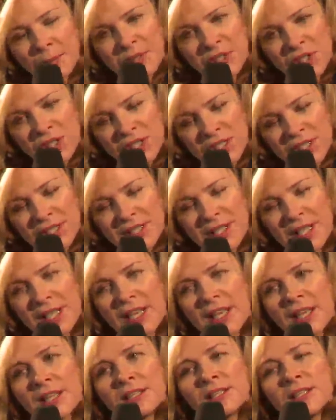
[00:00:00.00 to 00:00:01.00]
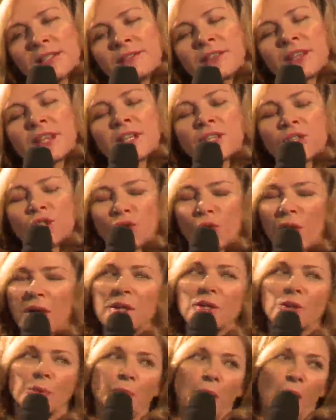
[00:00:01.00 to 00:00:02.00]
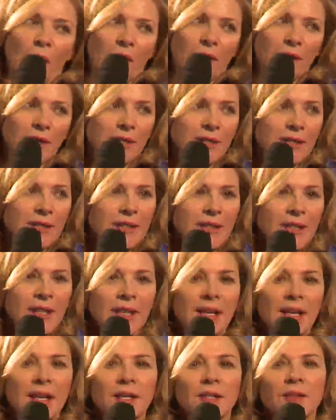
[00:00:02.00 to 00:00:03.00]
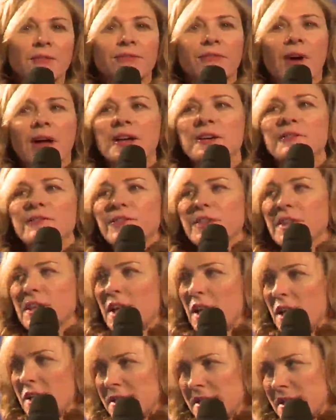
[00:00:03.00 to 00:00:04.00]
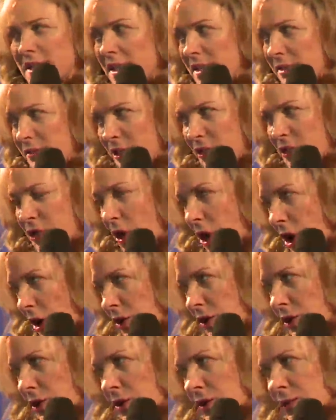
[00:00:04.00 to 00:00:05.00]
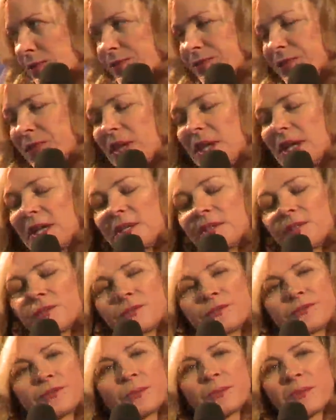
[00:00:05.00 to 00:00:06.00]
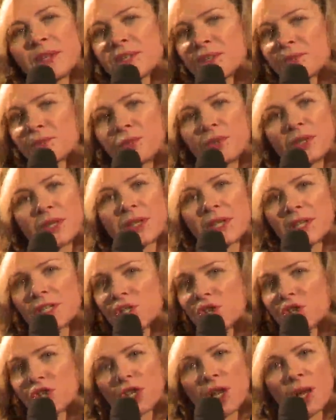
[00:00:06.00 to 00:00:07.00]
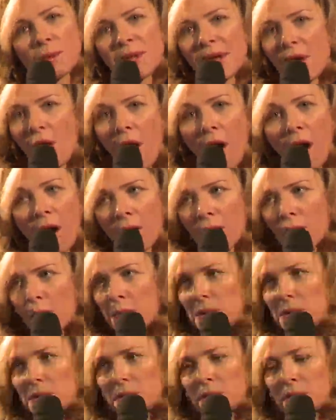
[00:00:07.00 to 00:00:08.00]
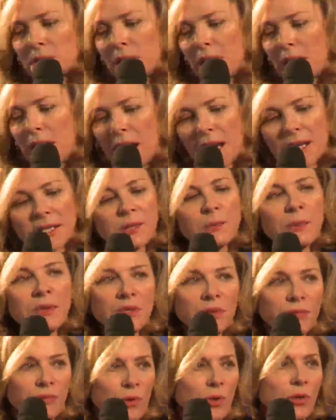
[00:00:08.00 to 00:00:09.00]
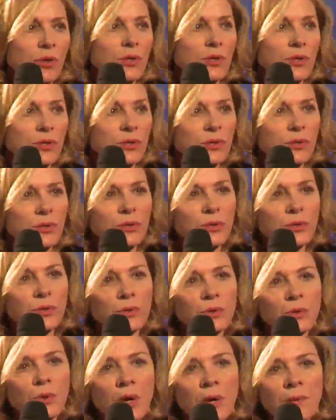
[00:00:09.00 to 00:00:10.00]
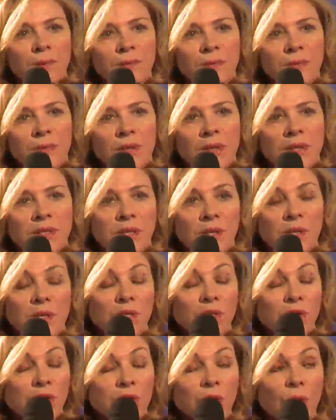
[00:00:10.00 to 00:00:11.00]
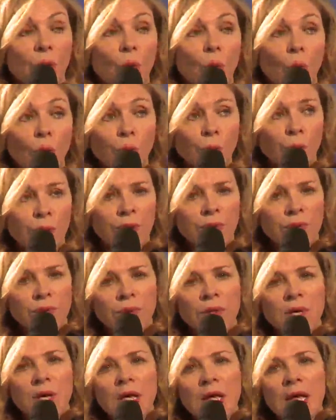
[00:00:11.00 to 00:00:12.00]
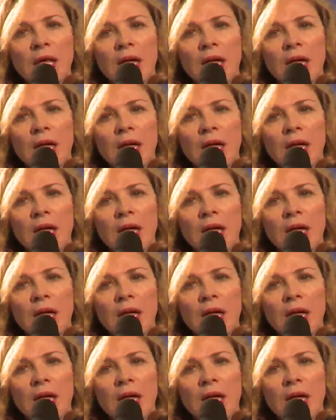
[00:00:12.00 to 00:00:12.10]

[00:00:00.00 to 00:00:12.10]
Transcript: I mean, she's living in a trailer park, fighting for the custody of her daughter from this really schlubby, horrible husband of hers who um, isn't, she's in court with